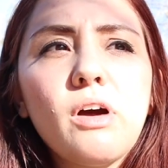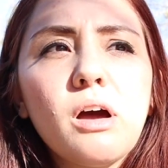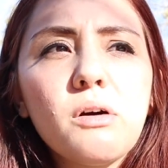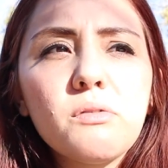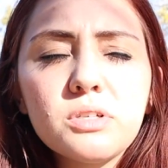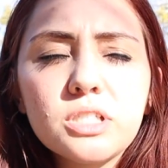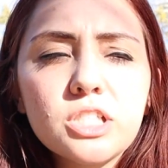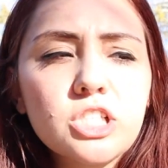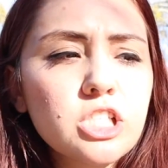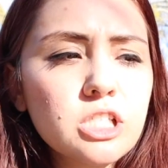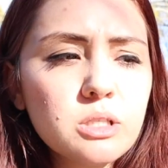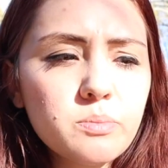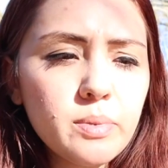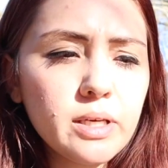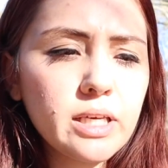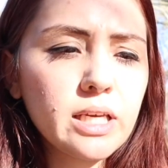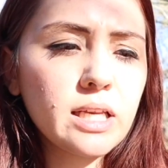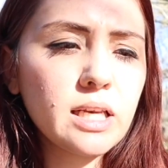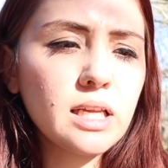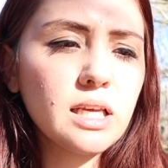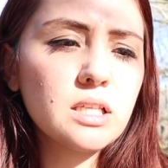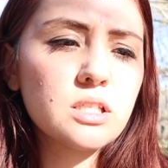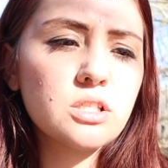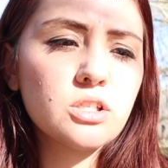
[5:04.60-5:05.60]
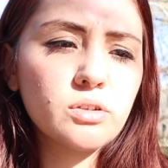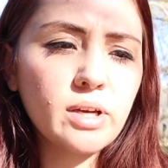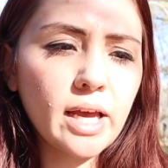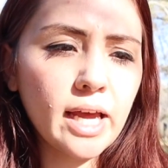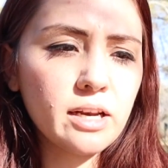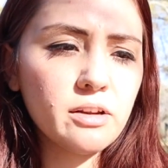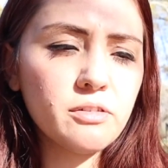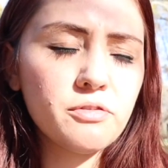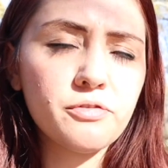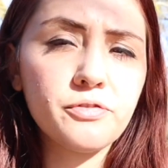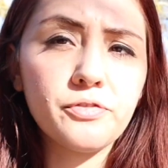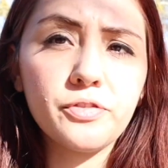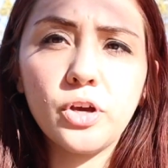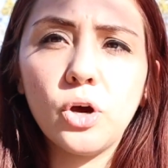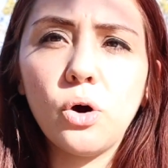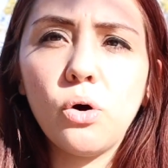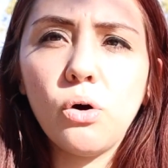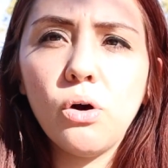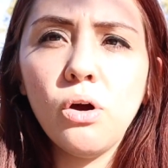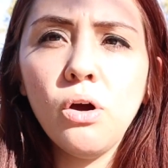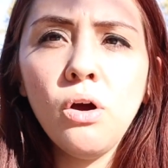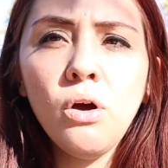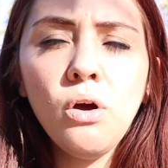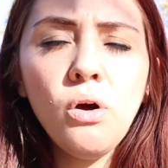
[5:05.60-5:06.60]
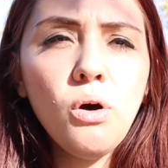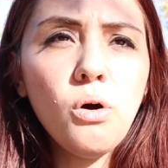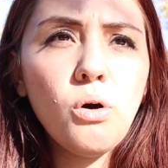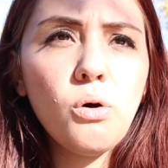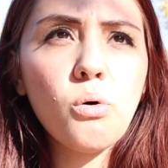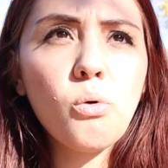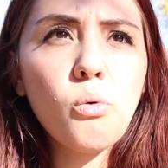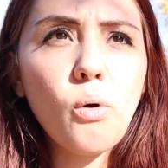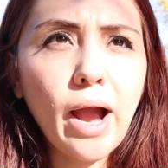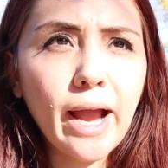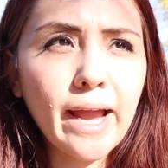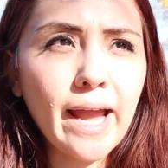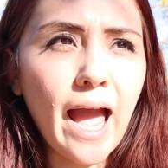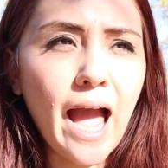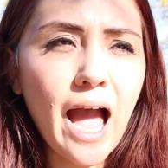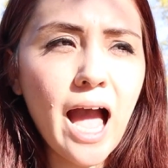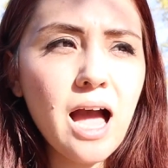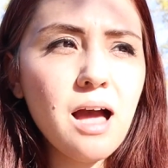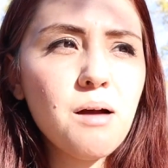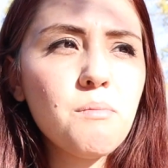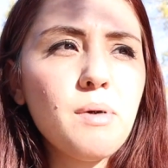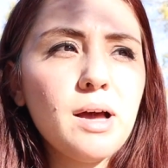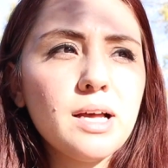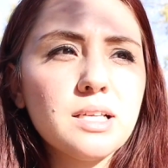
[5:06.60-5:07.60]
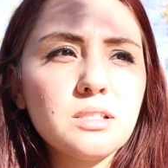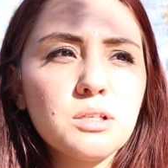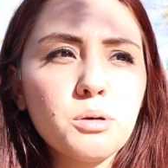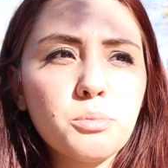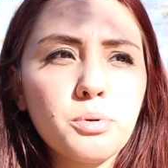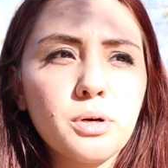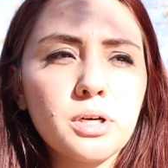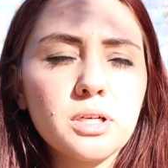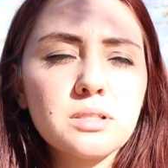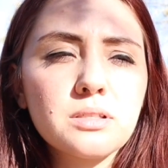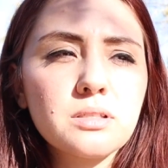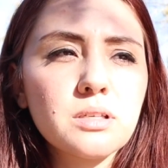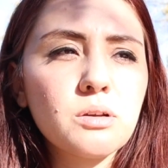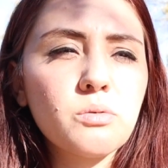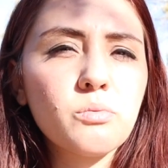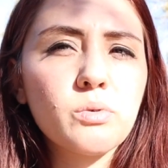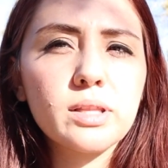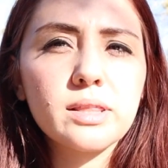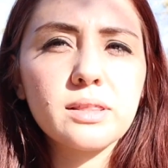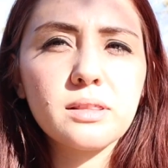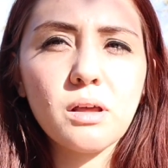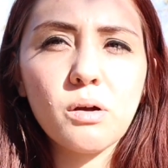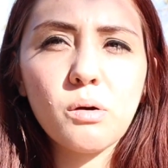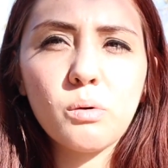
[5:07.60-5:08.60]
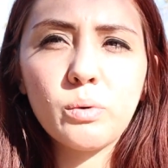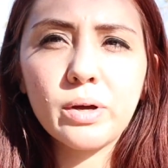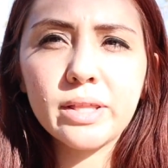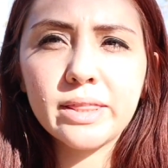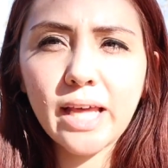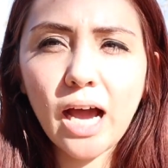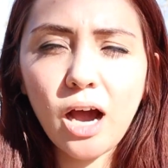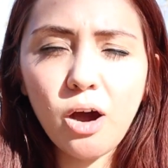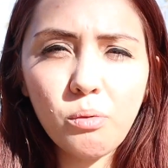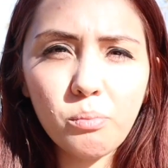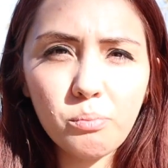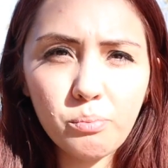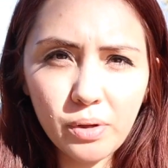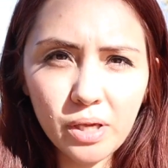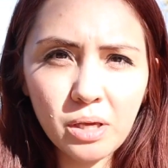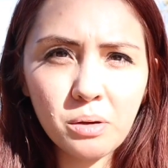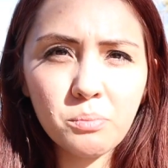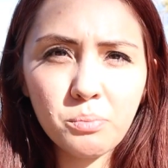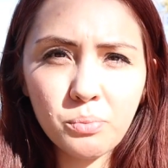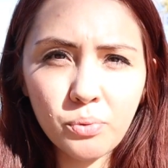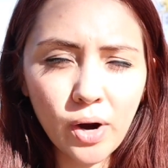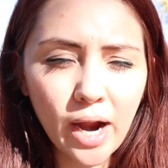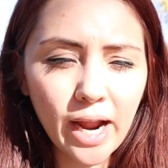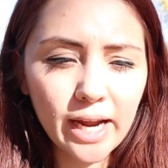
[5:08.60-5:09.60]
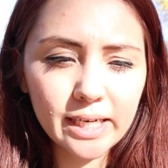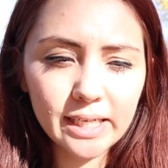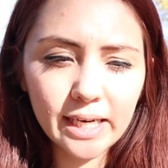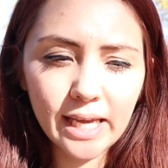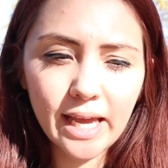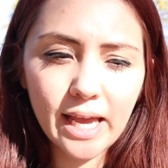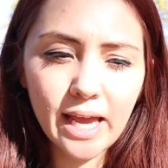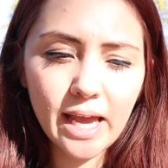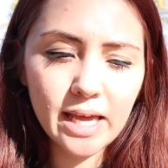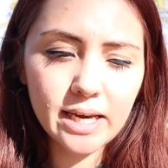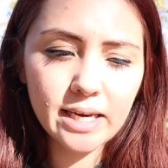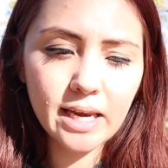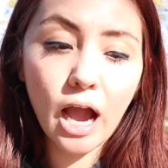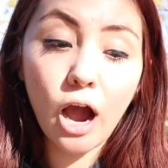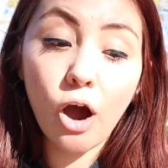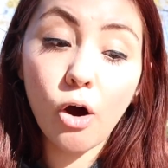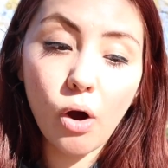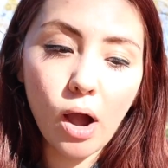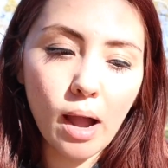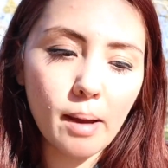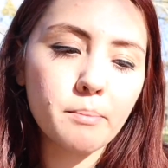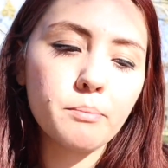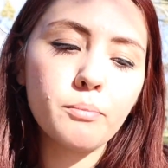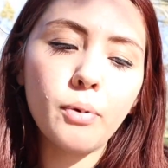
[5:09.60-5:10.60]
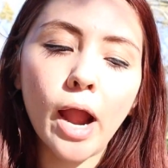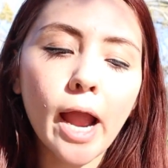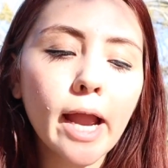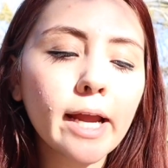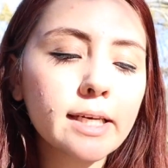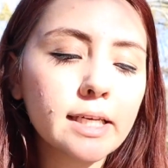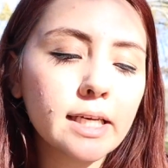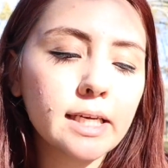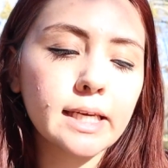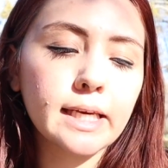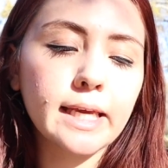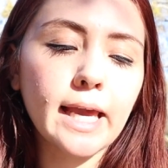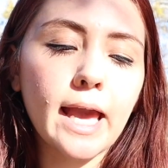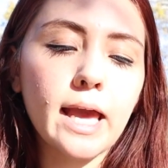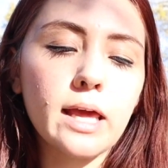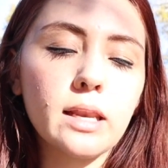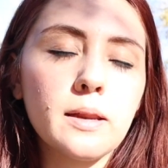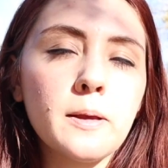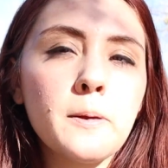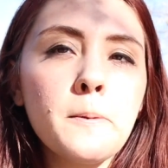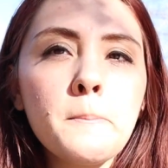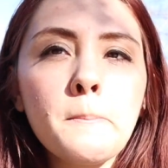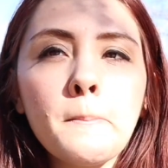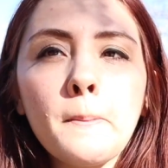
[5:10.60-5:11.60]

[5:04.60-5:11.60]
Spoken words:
I was just beginning to kind of feel who I am as a person without being pregnant. And now I'm pregnant again,